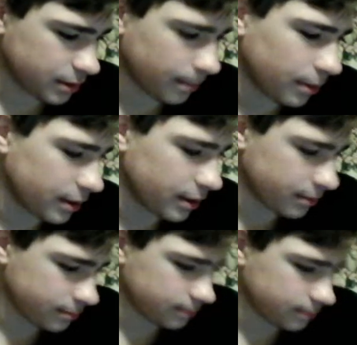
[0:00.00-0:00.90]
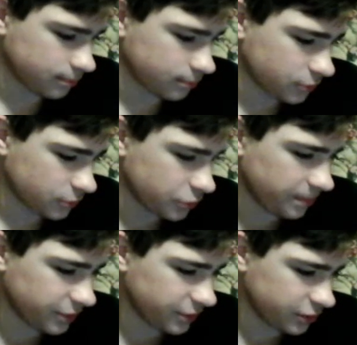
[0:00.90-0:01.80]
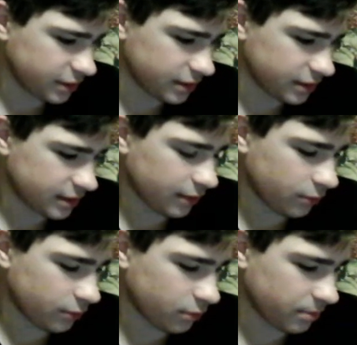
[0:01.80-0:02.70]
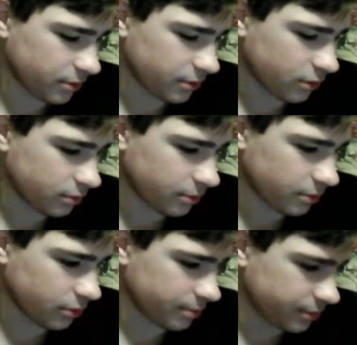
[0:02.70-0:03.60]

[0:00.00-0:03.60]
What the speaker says: But should be interesting to see. I don't know what I'm going to call tomorrow.